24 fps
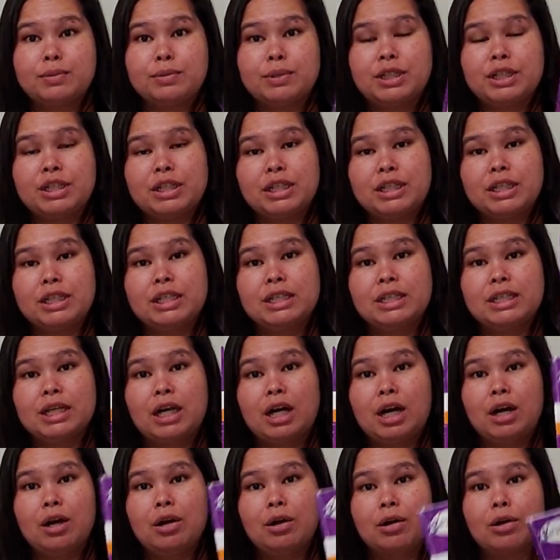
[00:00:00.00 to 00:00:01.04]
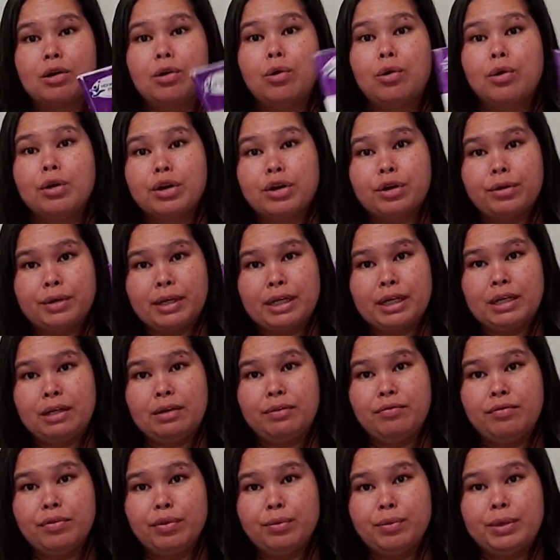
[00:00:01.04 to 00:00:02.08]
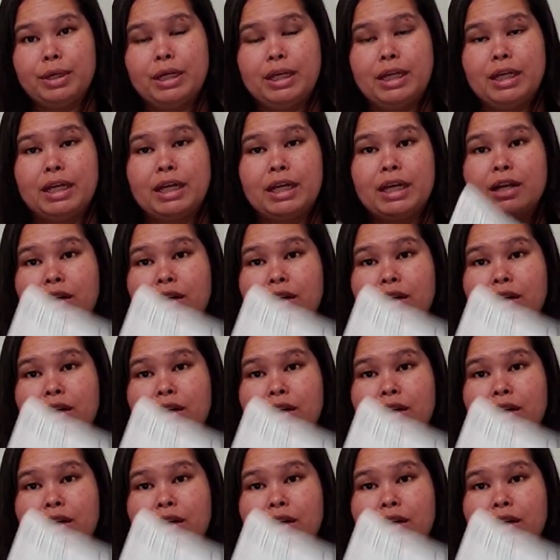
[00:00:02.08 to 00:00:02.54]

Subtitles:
which is our core curriculum for reading,